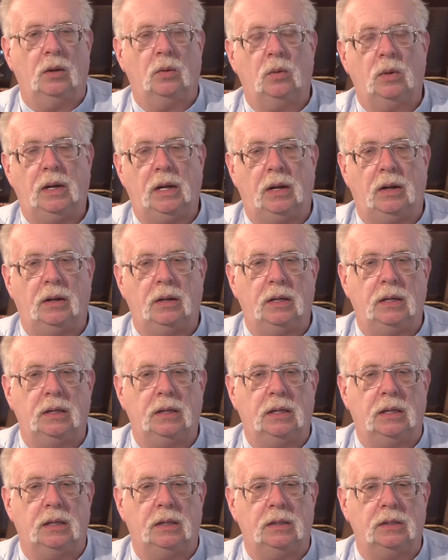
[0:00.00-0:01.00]
Well,
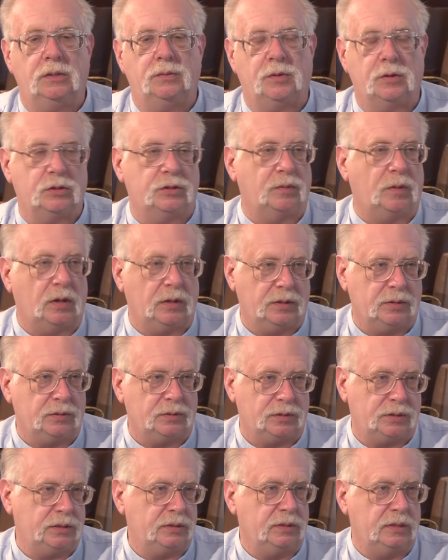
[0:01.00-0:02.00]
first of all,
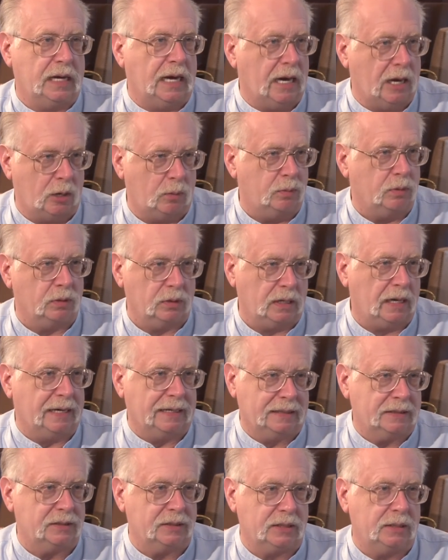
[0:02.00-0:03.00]
there's the Halbert
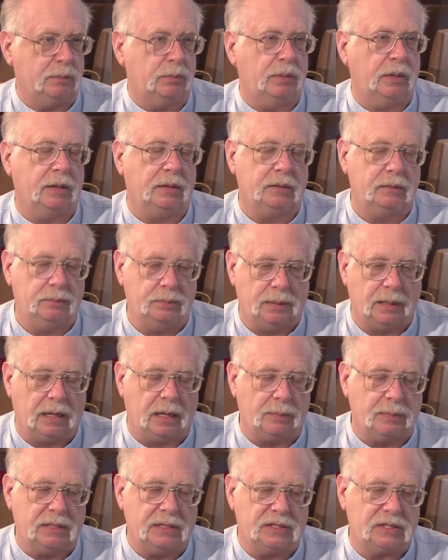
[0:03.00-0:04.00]
legacy, but
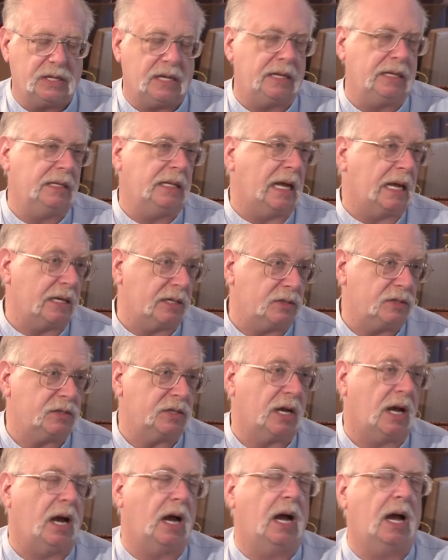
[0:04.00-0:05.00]
I mean, setting that
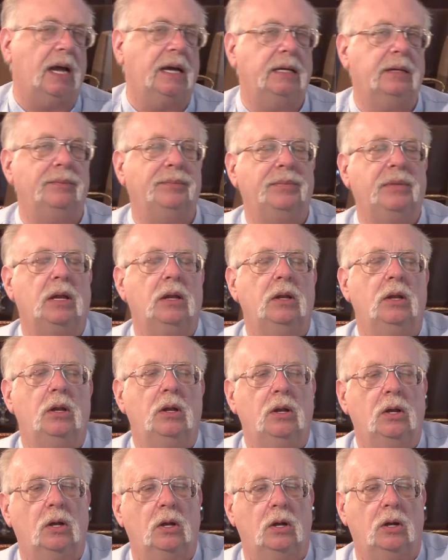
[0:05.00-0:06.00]
aside,
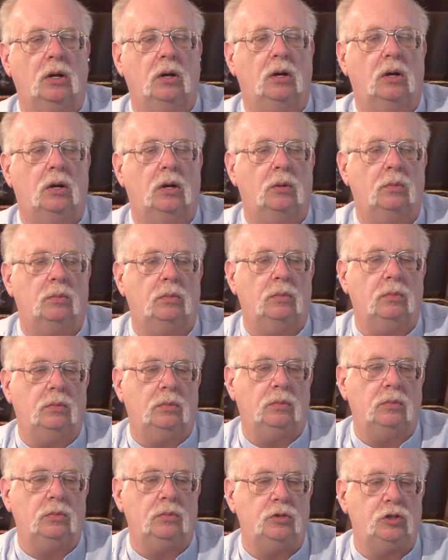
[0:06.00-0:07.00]

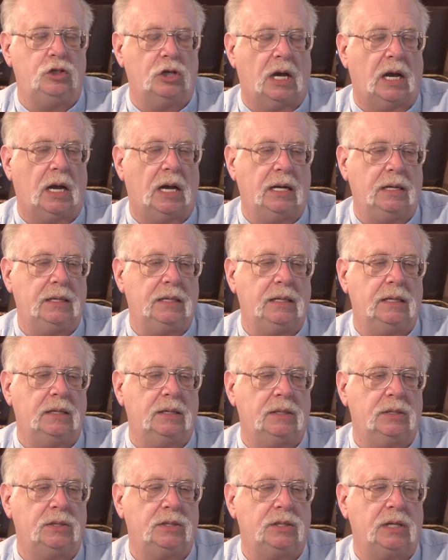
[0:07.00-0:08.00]
John
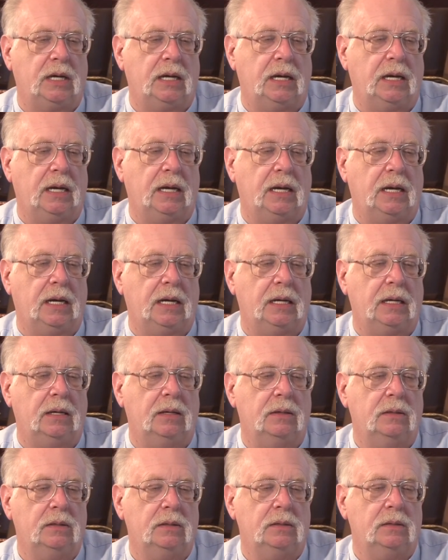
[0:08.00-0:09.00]
is a
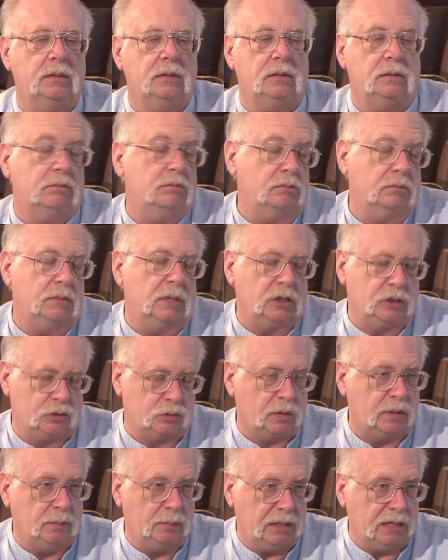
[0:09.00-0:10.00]

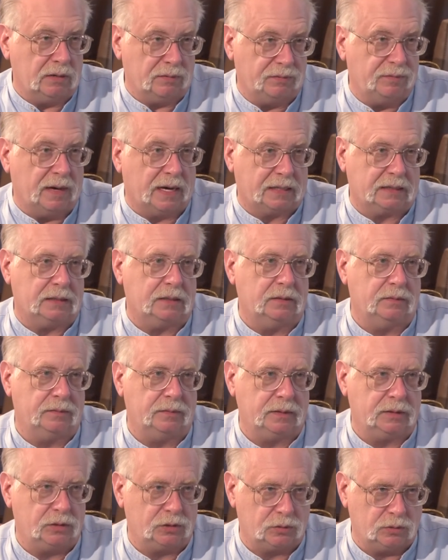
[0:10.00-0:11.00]
extremely effective,
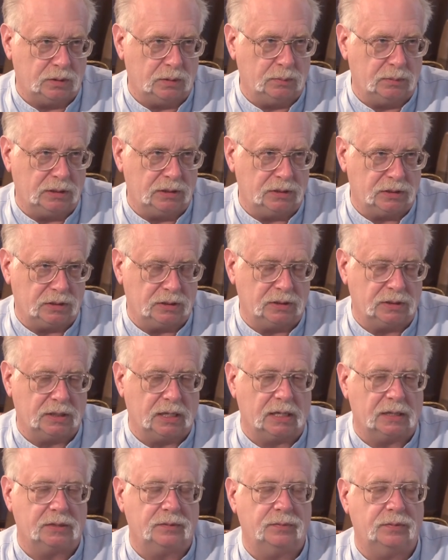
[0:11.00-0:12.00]
extremely
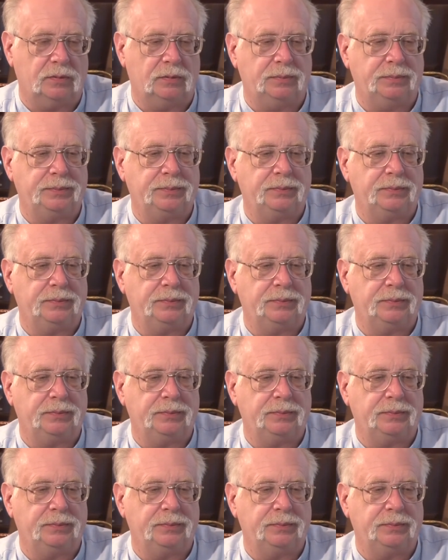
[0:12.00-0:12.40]
successful,